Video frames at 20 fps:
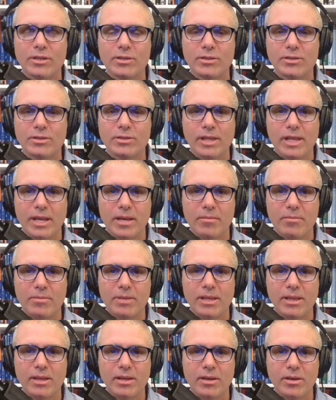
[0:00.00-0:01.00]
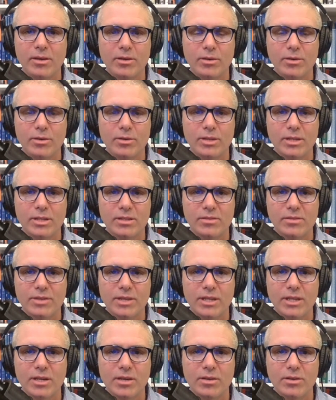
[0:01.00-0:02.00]
to link below this
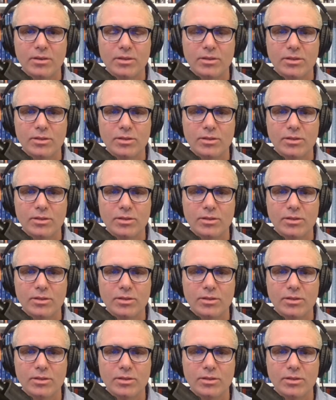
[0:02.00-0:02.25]
video